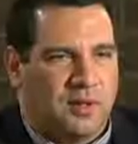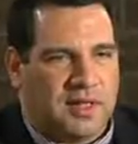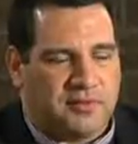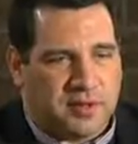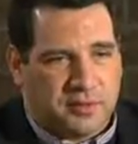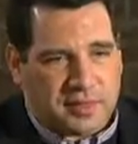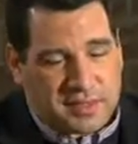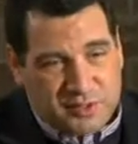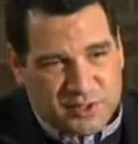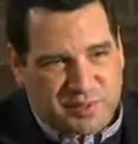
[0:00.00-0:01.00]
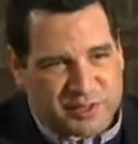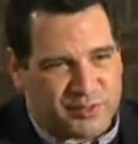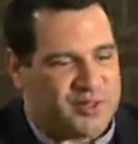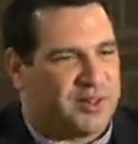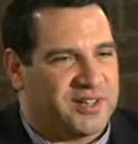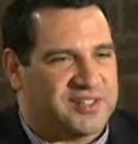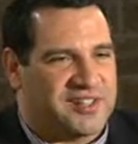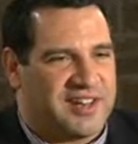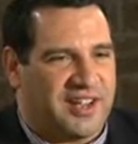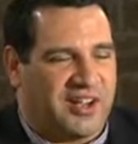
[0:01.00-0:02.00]
Well, Governor, thank you so much for joining us
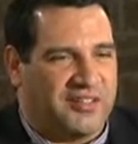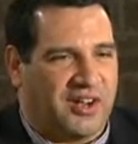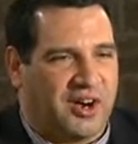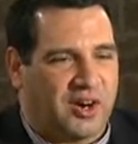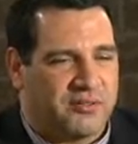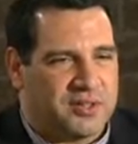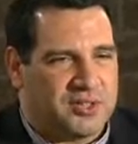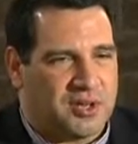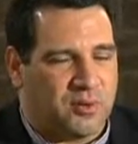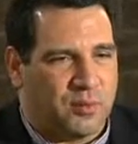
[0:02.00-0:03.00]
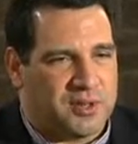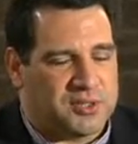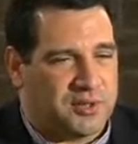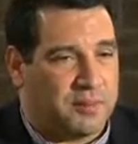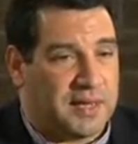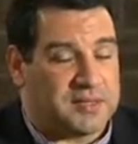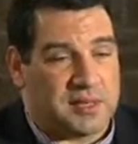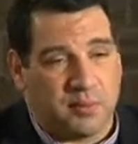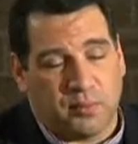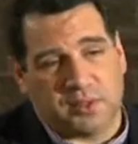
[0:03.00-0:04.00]
today on The Harvest Show. We wish you the
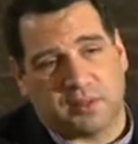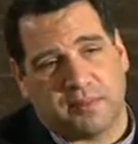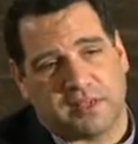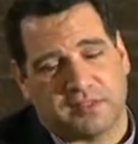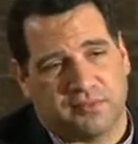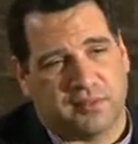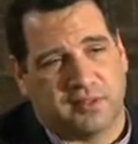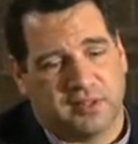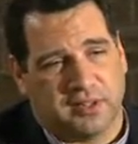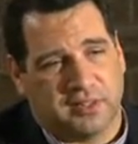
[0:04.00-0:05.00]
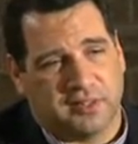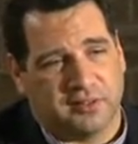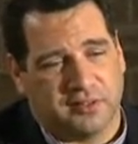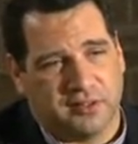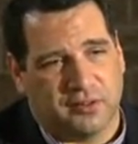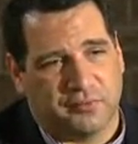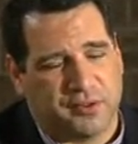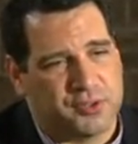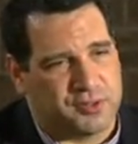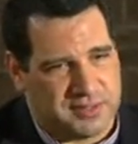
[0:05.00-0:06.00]
best, and we wish the best for your
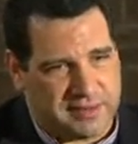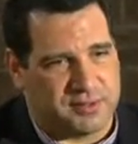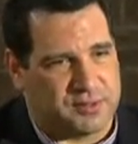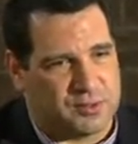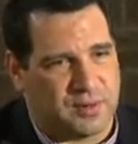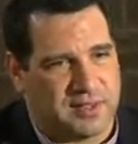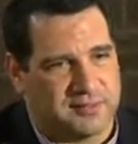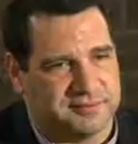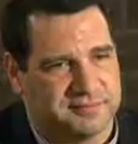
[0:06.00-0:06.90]
future endeavors as well.